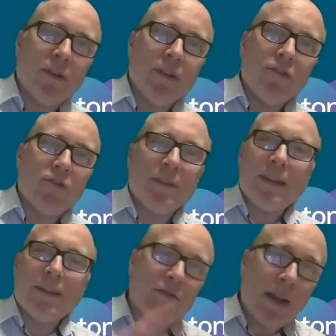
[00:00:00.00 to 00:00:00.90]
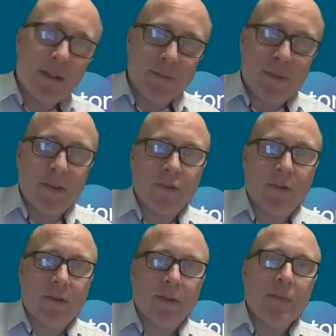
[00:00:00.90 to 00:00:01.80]
shouldn't interact with each
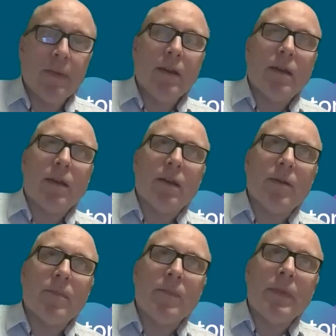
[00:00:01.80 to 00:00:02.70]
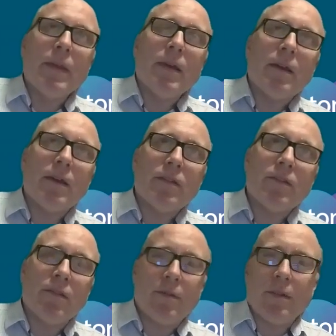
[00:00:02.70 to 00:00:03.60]
other.
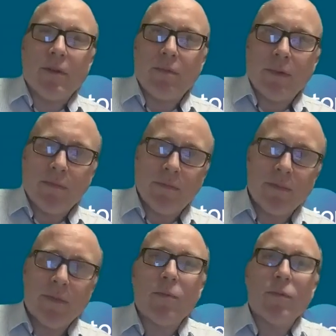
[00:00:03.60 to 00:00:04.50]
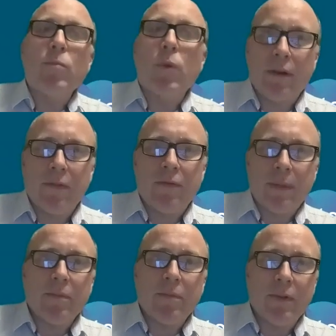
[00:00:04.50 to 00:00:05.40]
So I wouldn't worry from
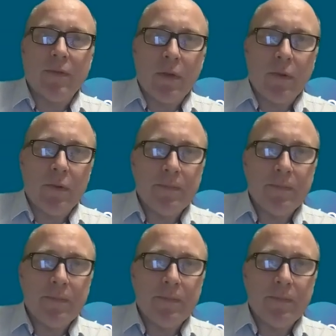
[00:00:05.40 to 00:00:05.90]
that point of view.